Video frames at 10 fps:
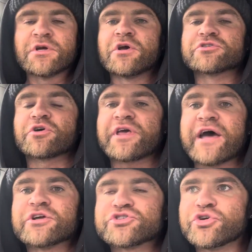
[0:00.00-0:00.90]
So yeah,
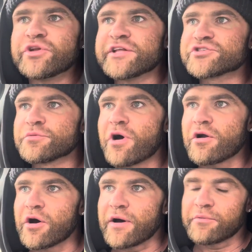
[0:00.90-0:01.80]
tune in
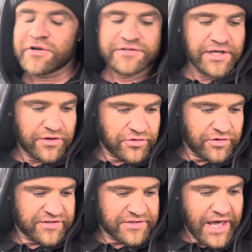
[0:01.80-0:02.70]
tomorrow. I'm going to take you
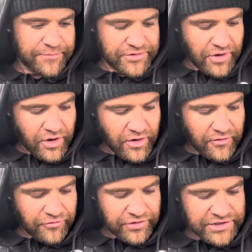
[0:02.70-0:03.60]
through the steps
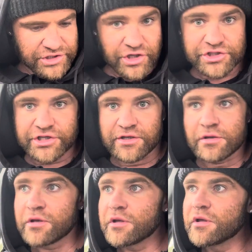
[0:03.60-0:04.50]
of researching
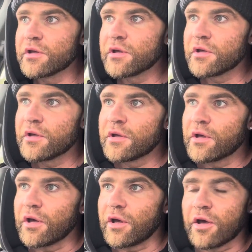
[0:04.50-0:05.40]

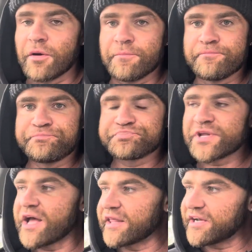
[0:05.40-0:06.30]

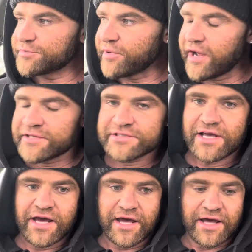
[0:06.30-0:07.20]
AliExpress
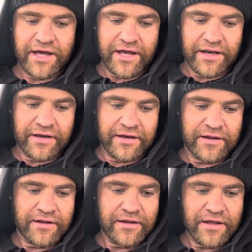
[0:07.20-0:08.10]
and
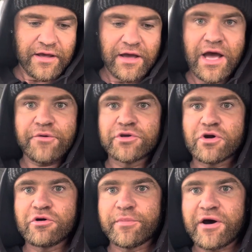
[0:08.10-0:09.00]
how you
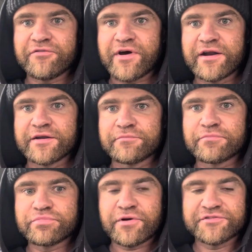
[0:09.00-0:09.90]
go about finding
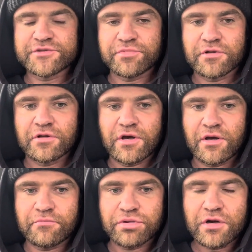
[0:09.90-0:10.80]

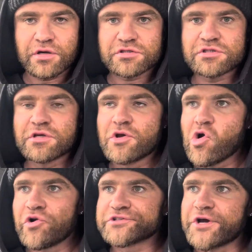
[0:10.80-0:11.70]
profitable products.
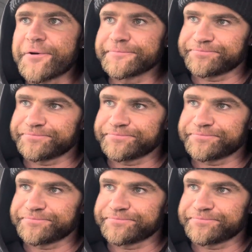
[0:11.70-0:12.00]
So